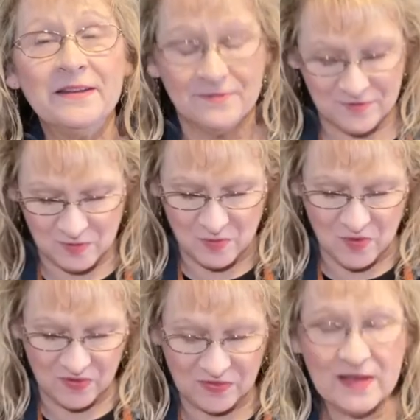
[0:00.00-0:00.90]
find a few
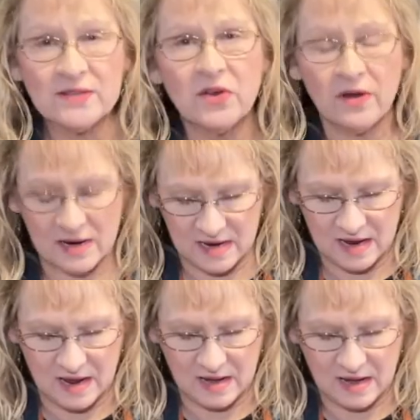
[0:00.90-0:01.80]
more. These are
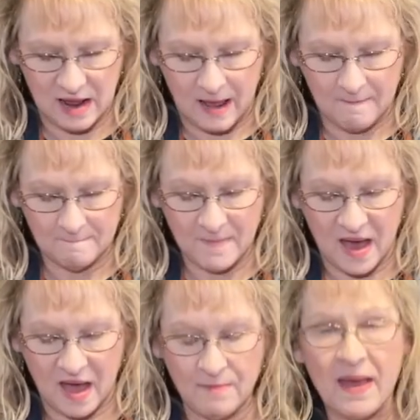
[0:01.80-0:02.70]
in
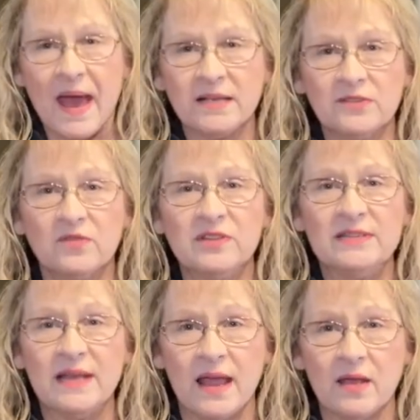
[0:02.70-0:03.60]
my bags for
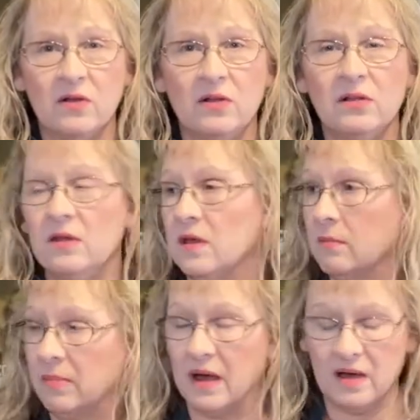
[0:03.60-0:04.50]
sale
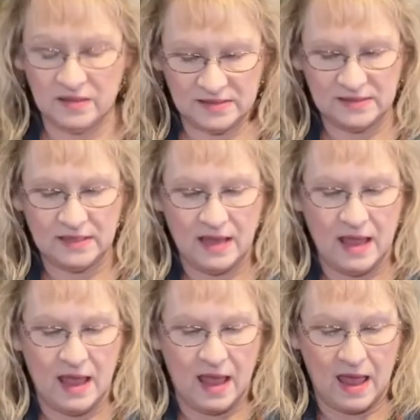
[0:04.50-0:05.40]
box.
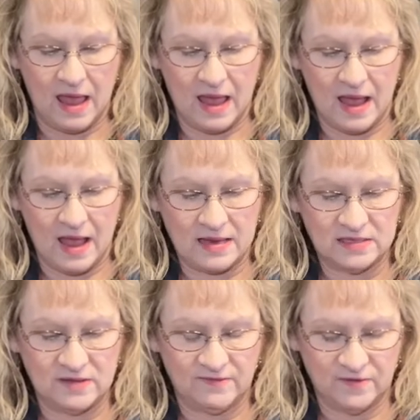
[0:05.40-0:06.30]

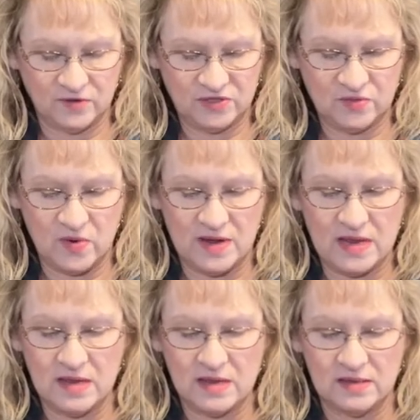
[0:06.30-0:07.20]
And the first one
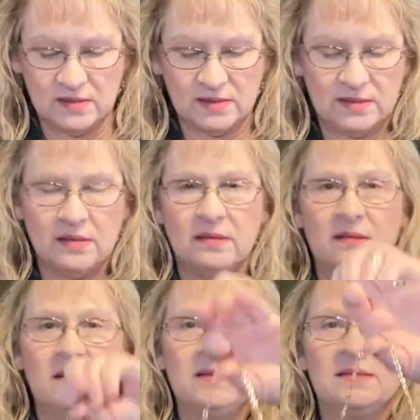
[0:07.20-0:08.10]
is
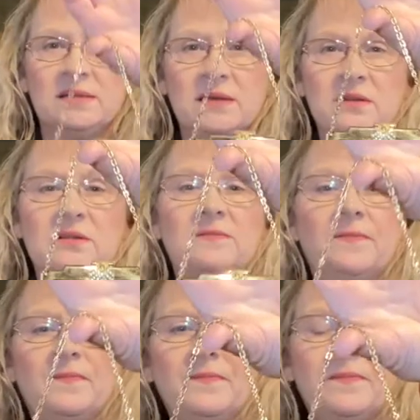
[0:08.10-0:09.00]
this little,
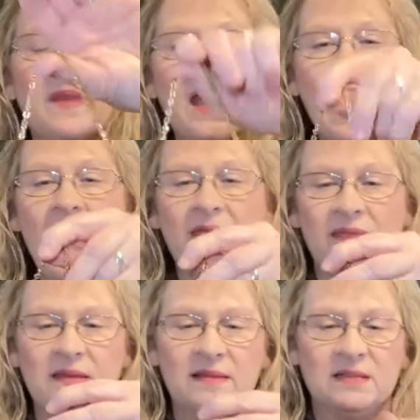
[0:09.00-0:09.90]
I
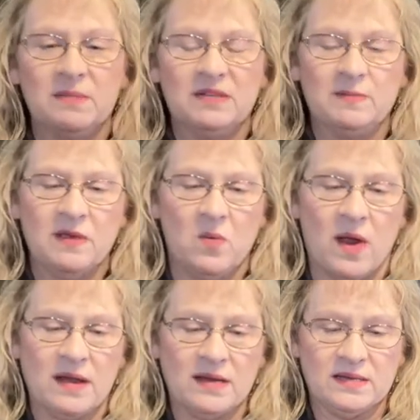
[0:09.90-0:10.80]
think this must be a
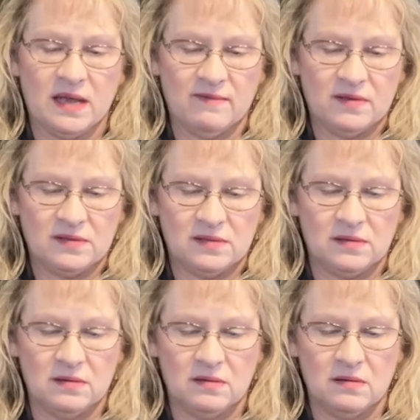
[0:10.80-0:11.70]
Whiting
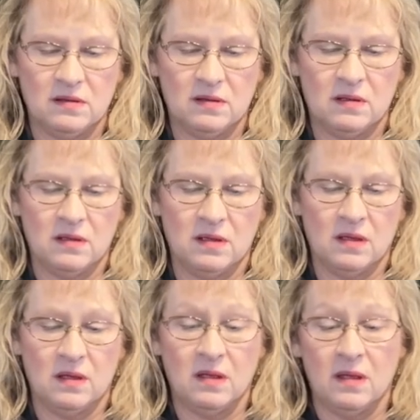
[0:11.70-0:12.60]
Davis.
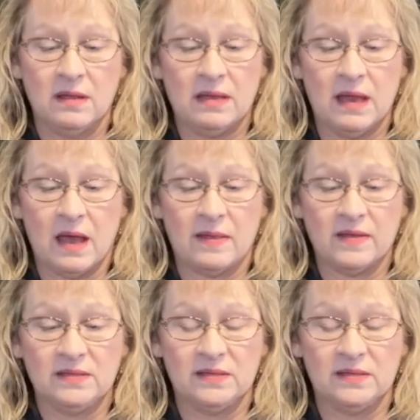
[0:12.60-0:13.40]
Yeah,